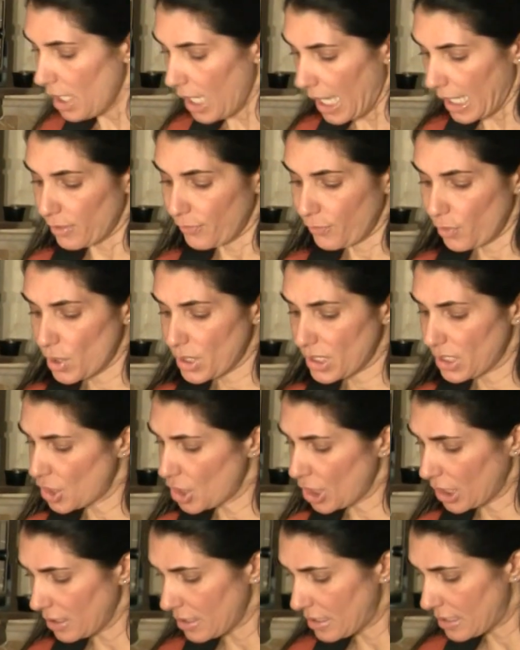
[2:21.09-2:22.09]
And of course the
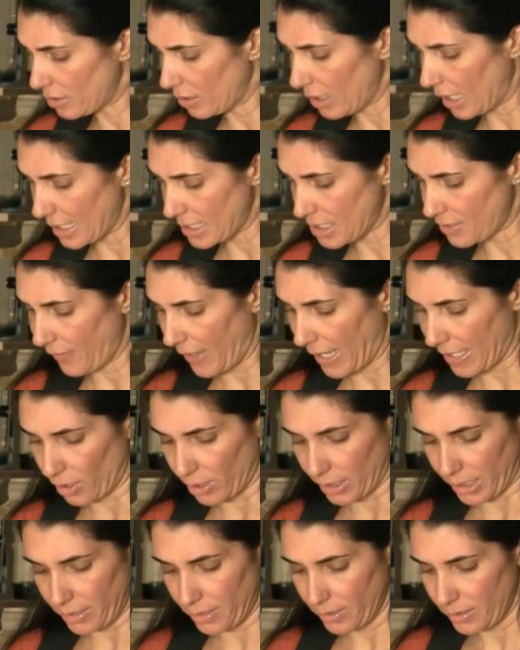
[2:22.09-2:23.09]
chicken still has fat
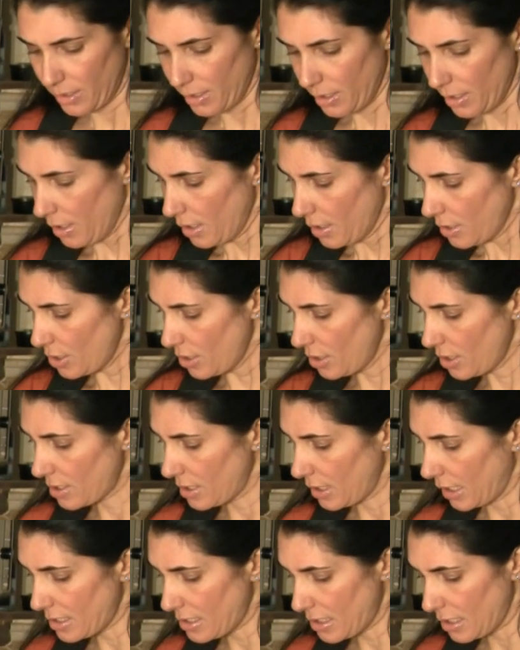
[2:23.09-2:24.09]
on it. So you just
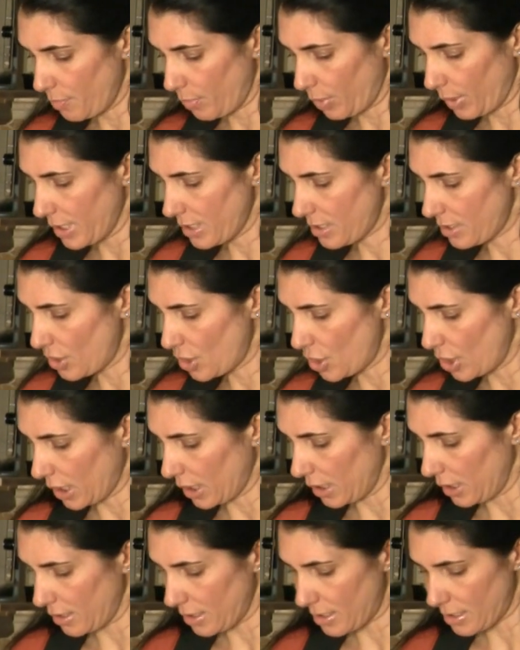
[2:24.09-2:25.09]
nicely place the
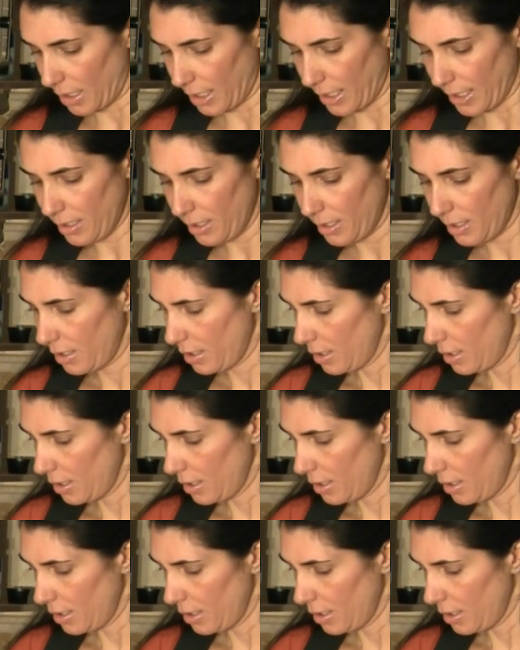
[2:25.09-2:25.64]
chicken inside.